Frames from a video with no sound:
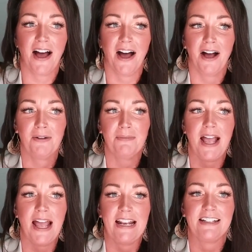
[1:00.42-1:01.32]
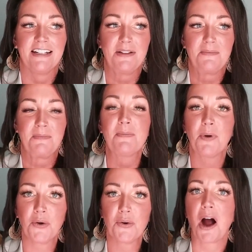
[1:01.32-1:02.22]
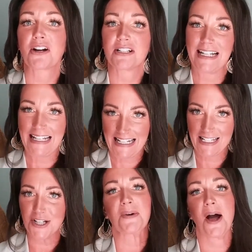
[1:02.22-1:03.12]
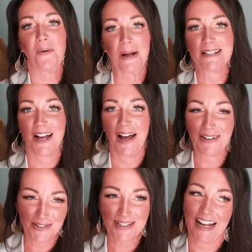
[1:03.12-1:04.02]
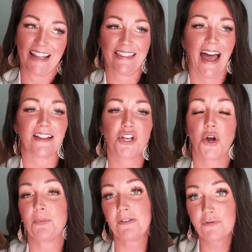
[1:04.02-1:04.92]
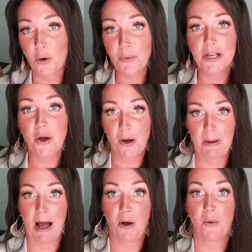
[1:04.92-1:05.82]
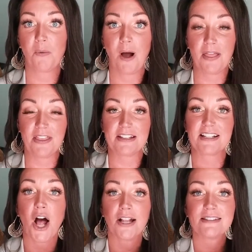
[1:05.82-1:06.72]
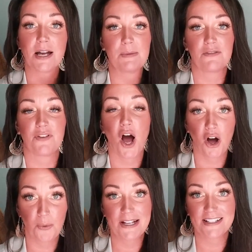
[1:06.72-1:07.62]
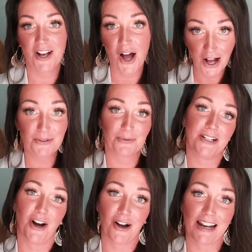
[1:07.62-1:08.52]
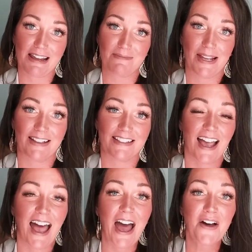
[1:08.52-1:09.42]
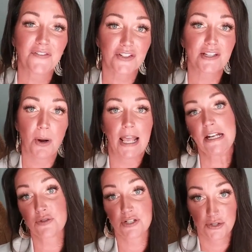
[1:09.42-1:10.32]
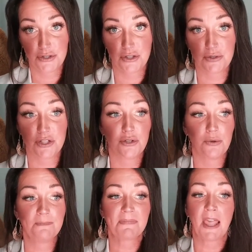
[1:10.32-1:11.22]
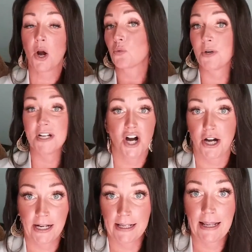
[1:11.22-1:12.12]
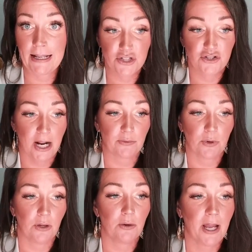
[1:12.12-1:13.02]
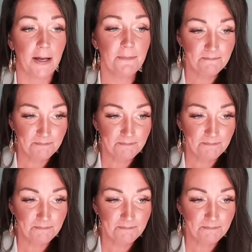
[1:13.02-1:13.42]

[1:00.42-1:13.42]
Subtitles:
And people who aren't in it don't always understand that. So before we go about what this concept of always on retargeting means, first I want to introduce you to retargeting in general, okay?